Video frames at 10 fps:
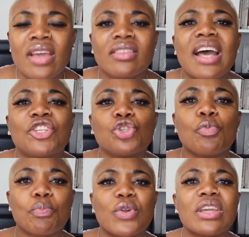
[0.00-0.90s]
That's you
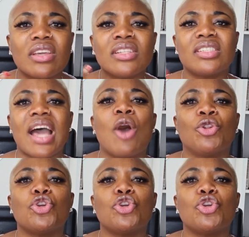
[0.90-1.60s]
bringing down